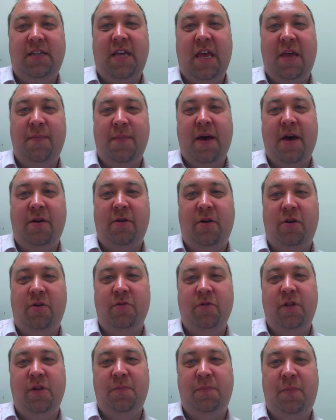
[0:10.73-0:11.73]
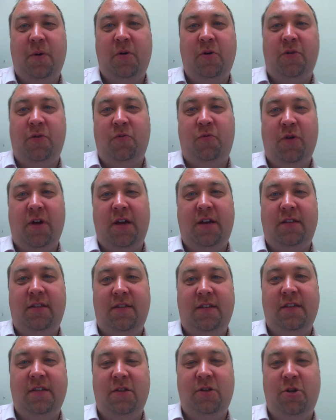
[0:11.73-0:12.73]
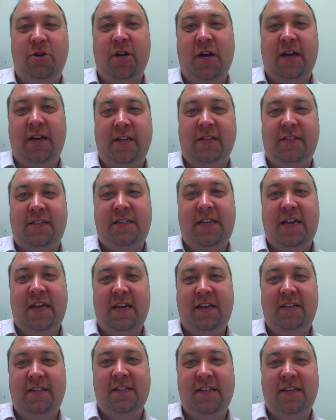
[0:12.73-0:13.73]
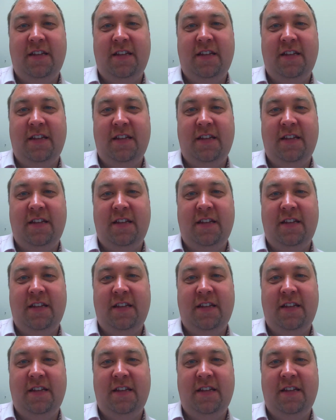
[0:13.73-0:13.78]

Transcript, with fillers: came out on the birth rates in the United States,